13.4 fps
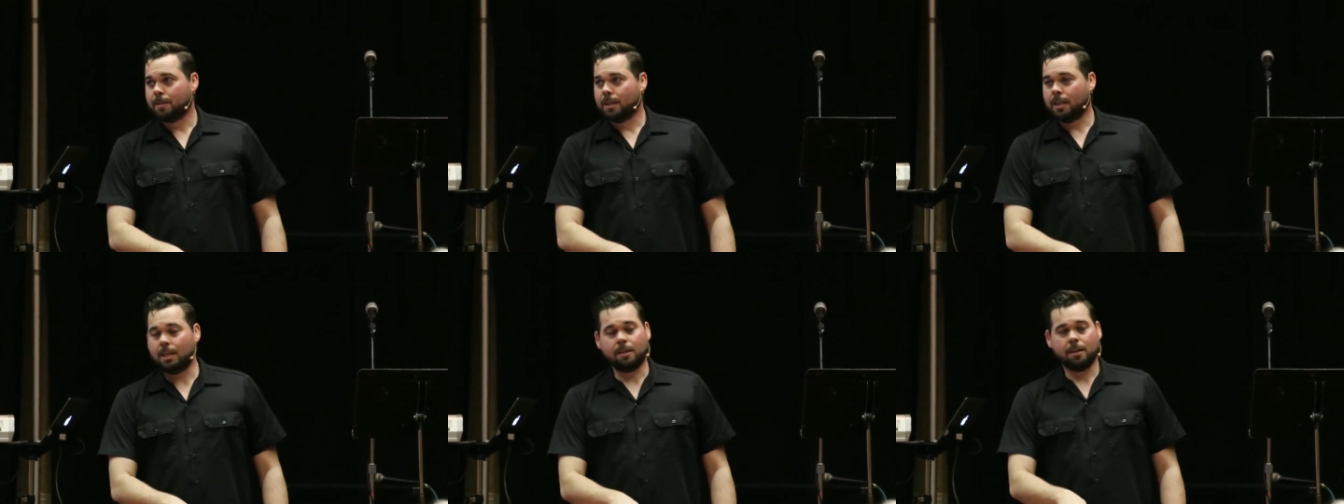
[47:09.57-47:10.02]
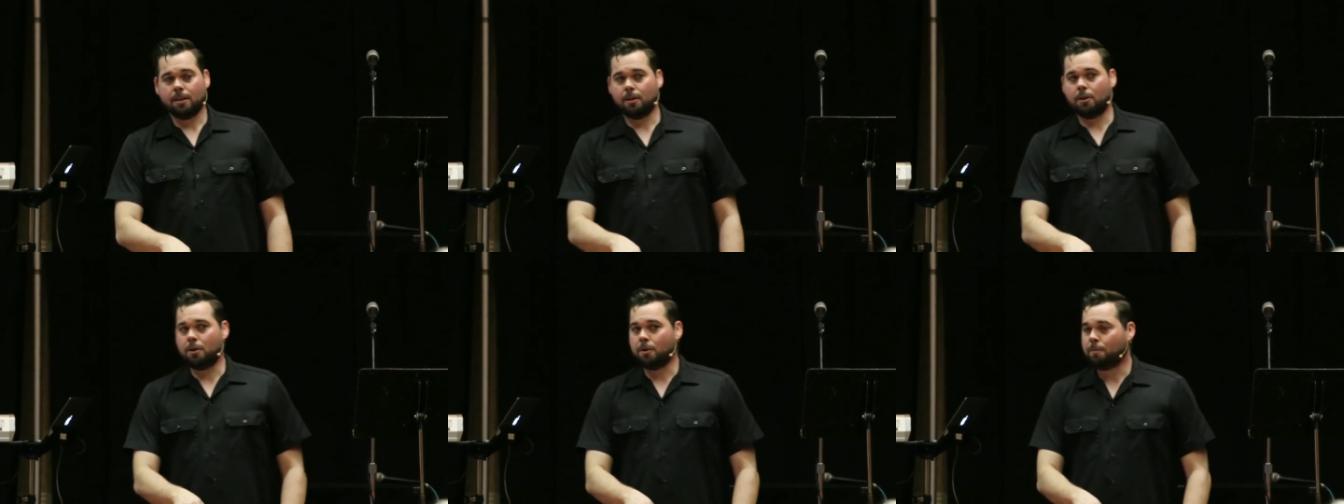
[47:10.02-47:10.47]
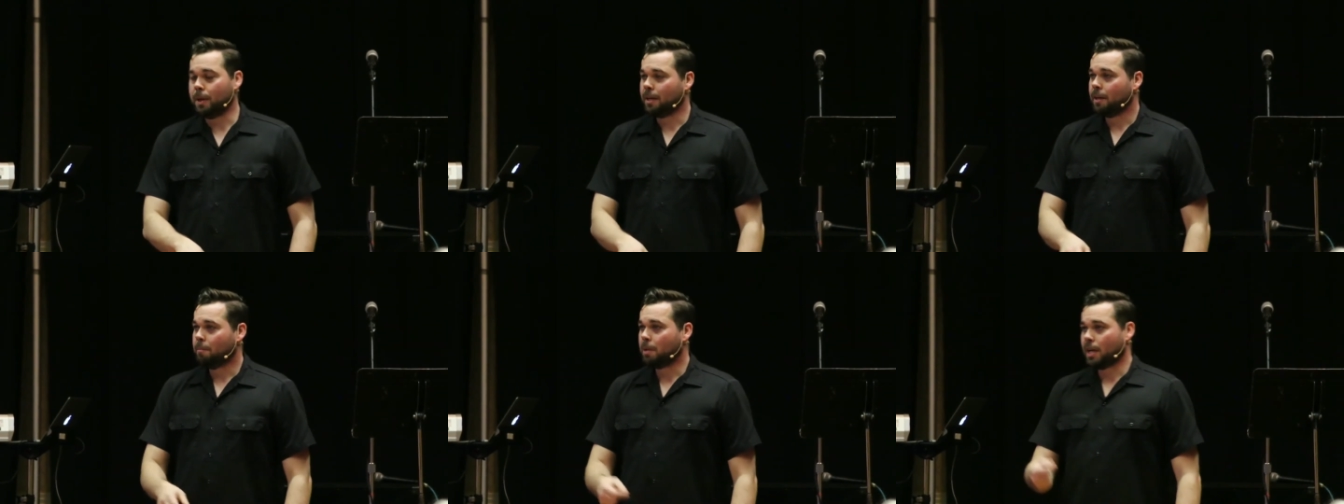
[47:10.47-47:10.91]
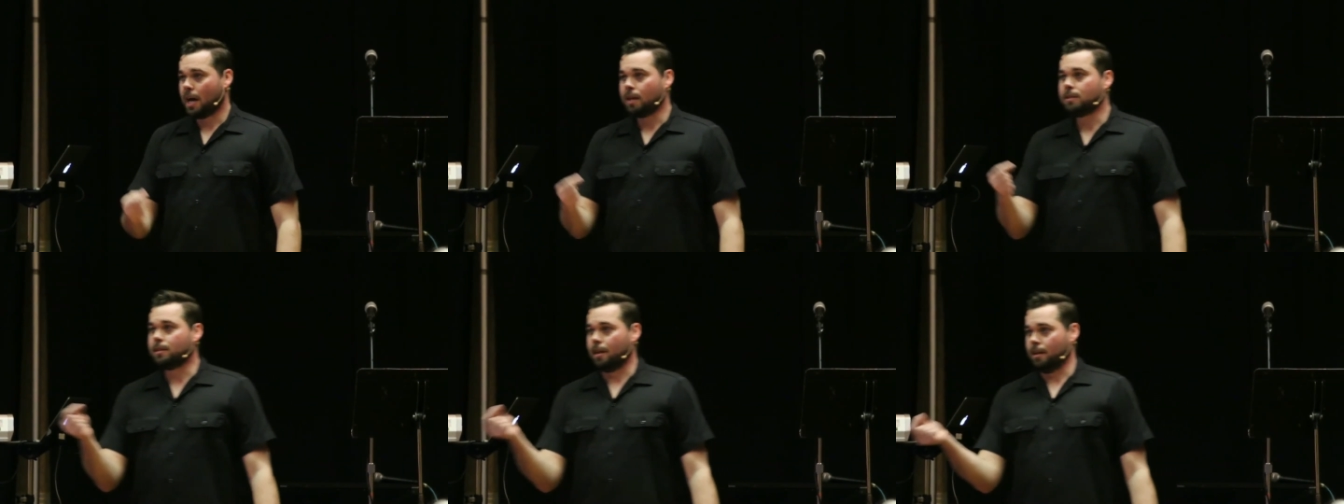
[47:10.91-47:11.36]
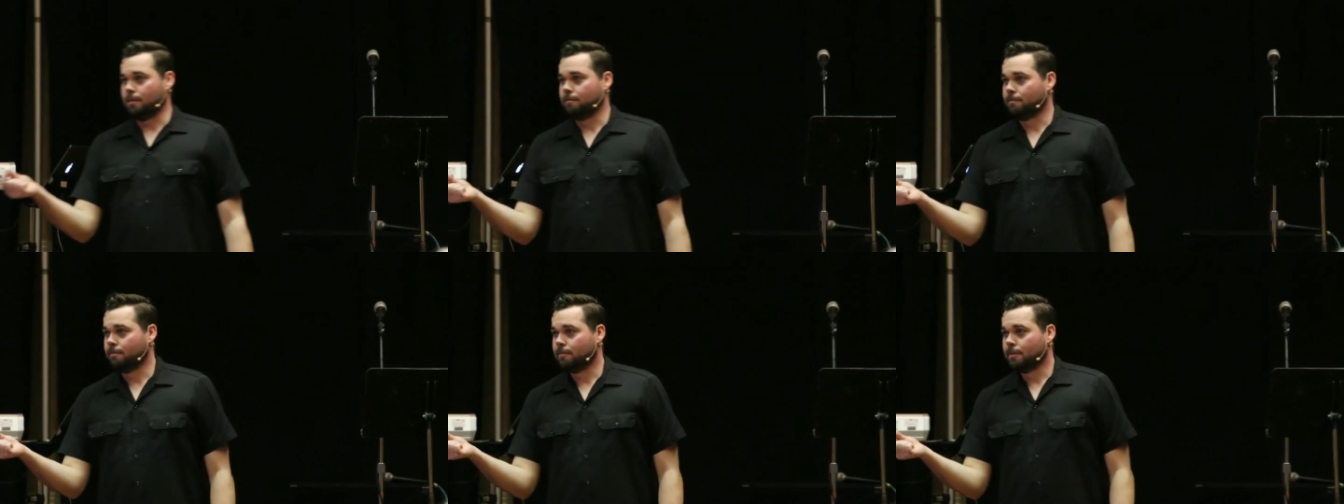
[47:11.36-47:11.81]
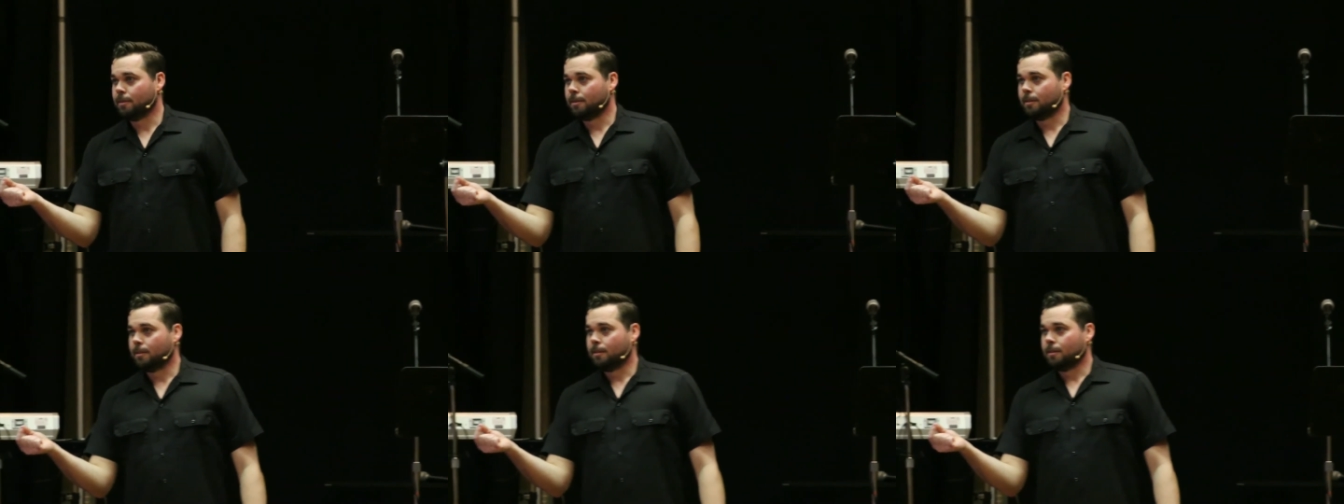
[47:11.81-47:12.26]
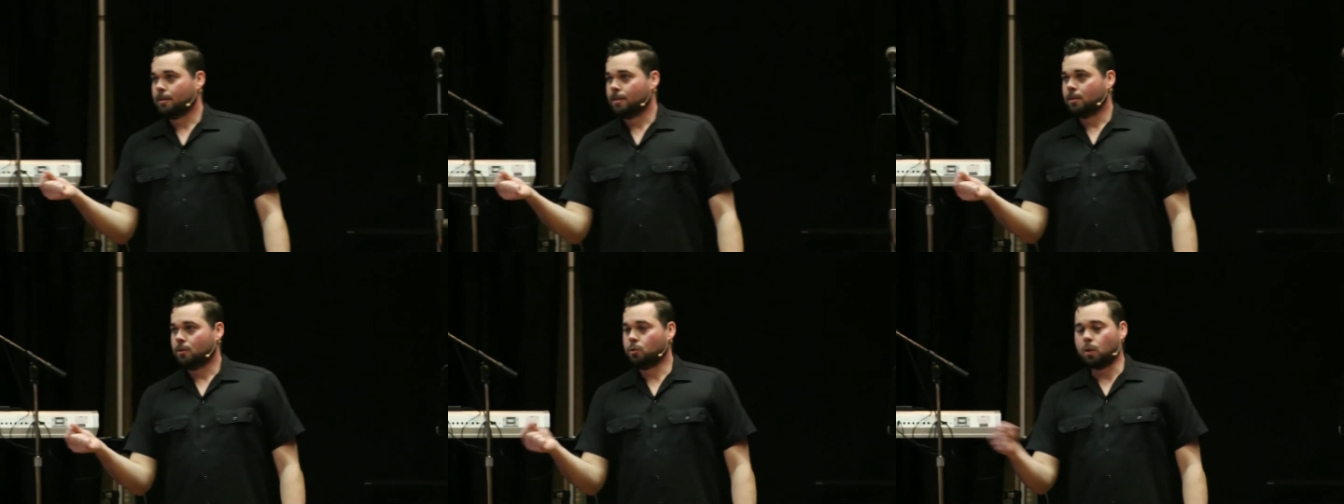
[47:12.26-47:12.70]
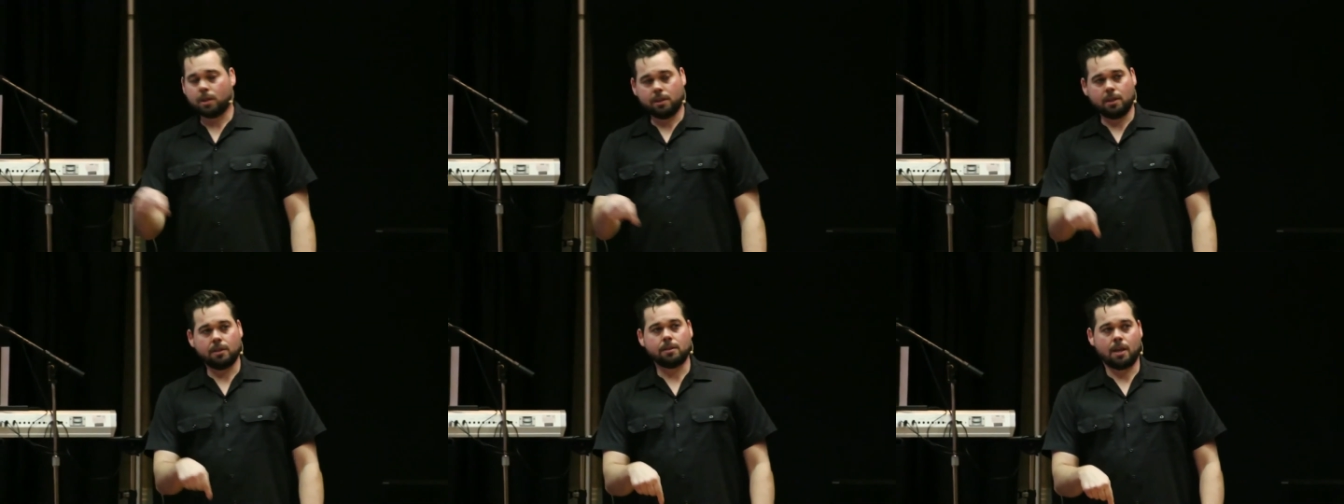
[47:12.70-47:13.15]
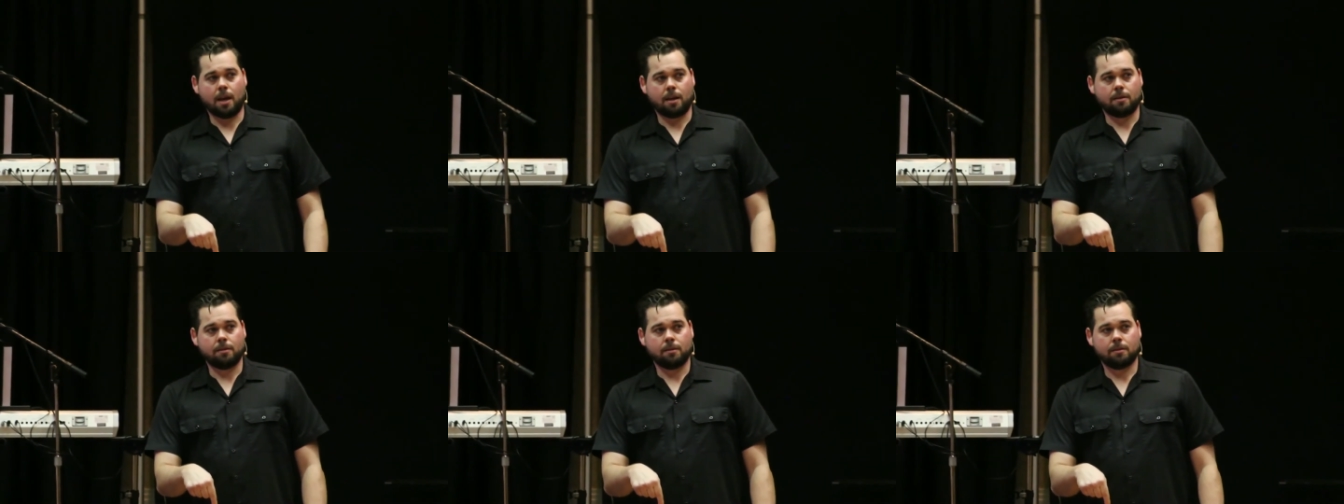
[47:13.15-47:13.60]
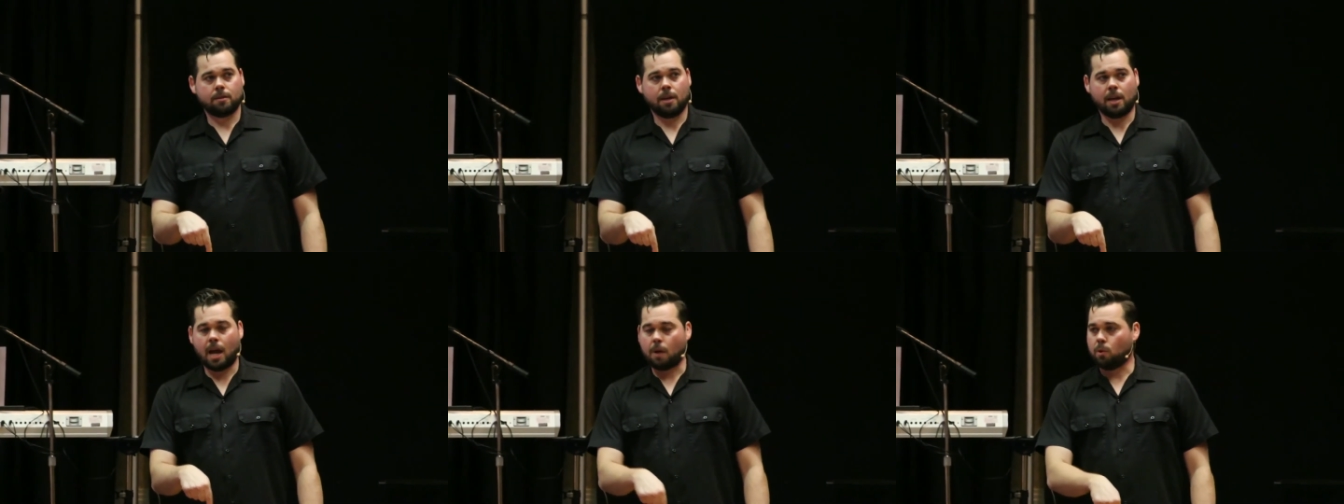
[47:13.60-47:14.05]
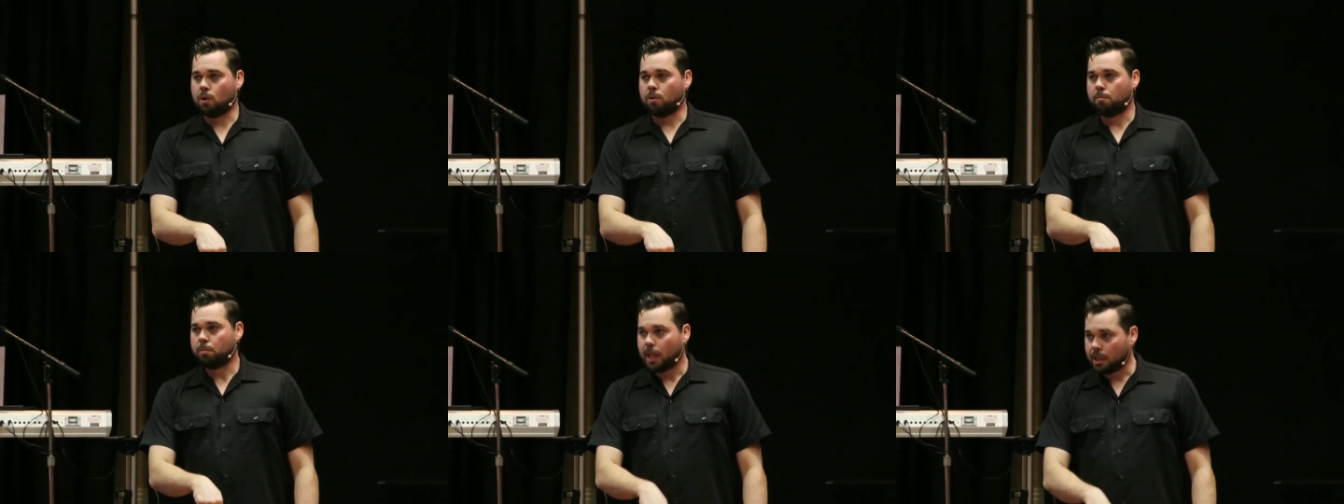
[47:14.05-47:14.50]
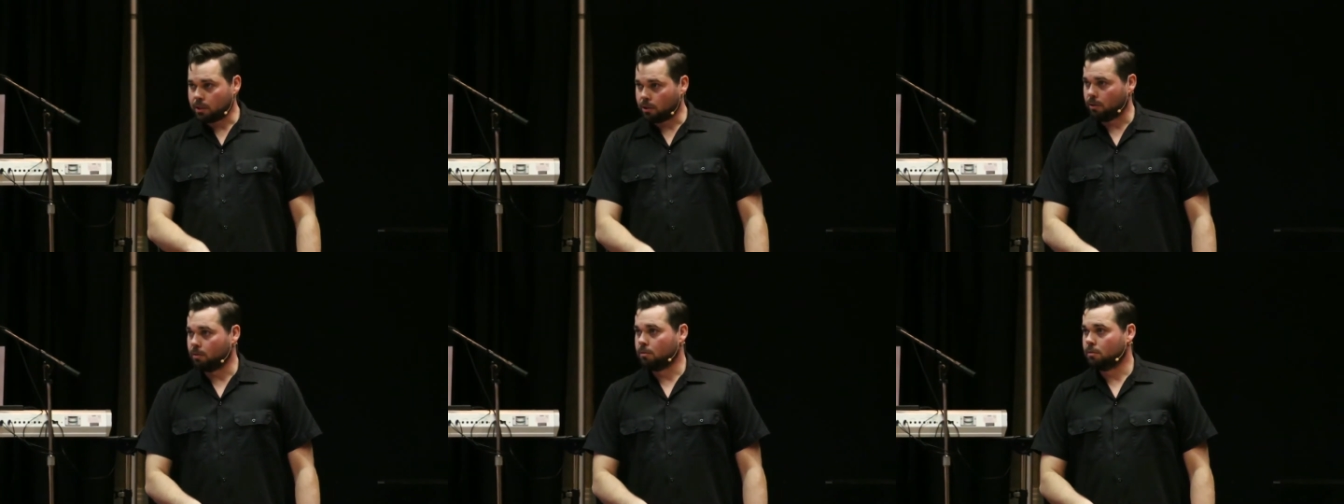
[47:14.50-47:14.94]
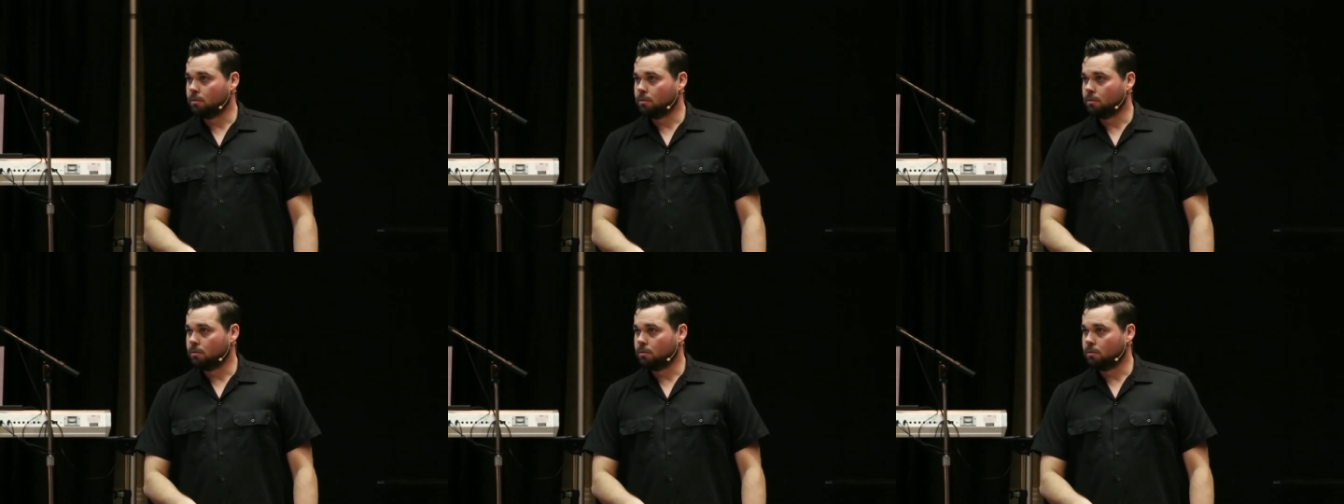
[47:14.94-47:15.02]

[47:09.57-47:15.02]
He, no, no, but, but God said, dwell in this land and I will bless you.